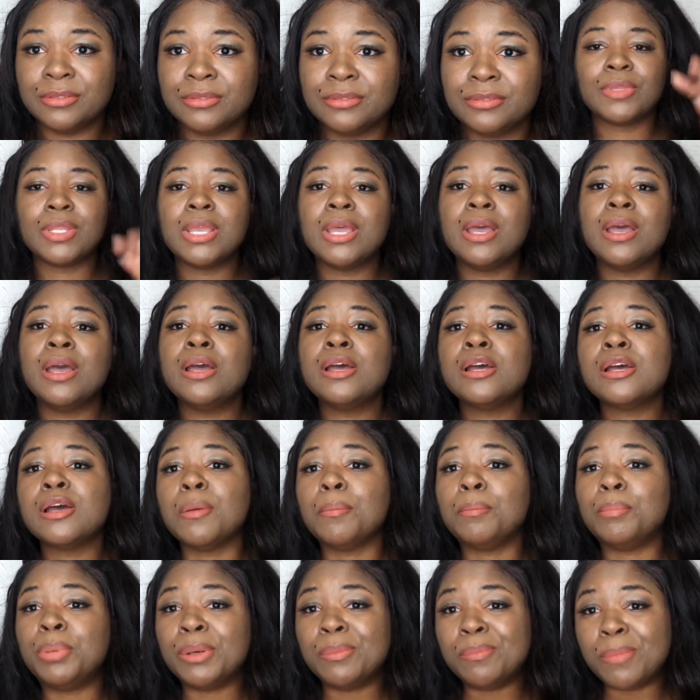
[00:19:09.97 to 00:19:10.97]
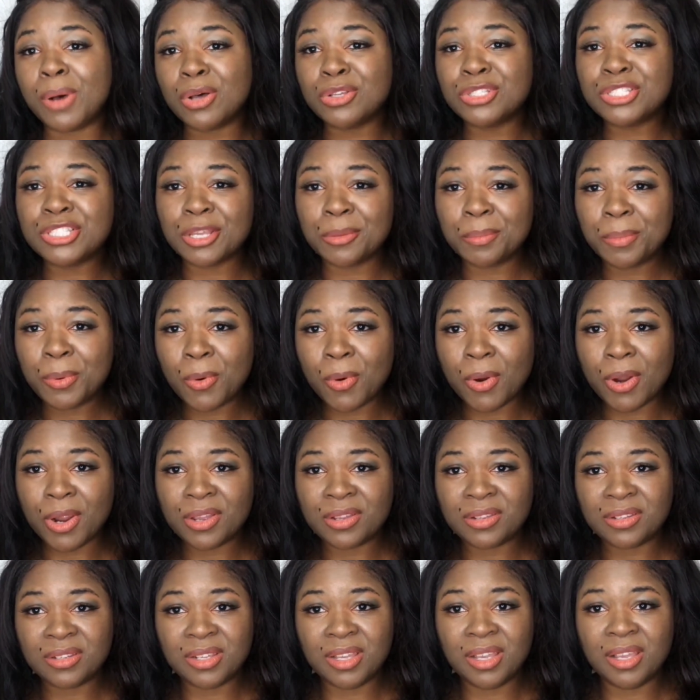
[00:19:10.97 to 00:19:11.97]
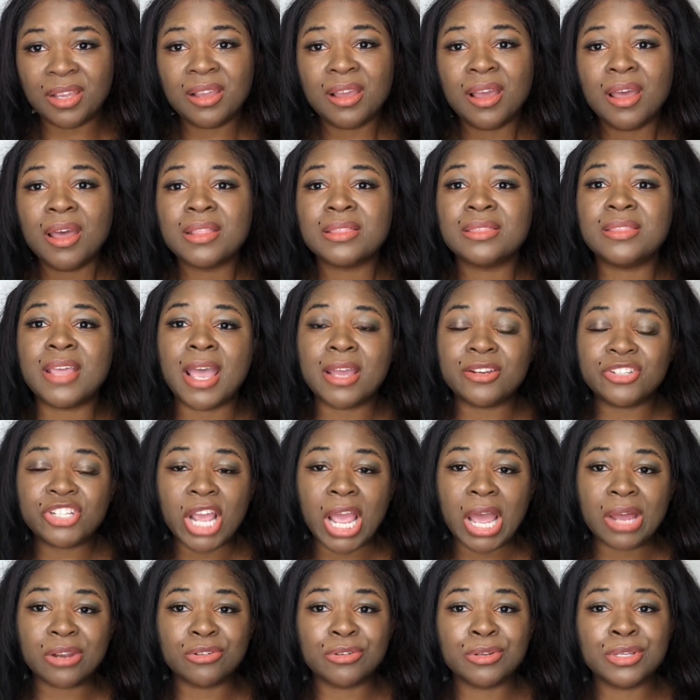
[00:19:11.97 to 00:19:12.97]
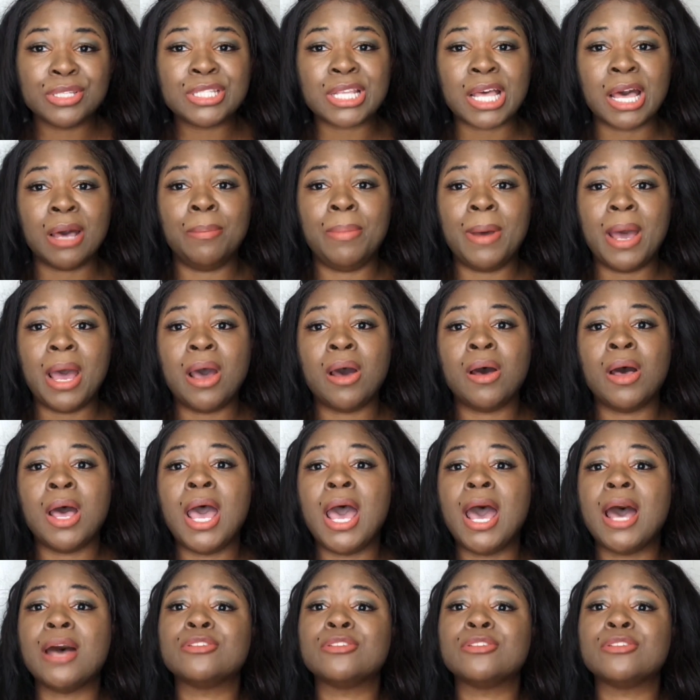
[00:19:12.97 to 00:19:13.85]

Most importantly, that channel is about how to detox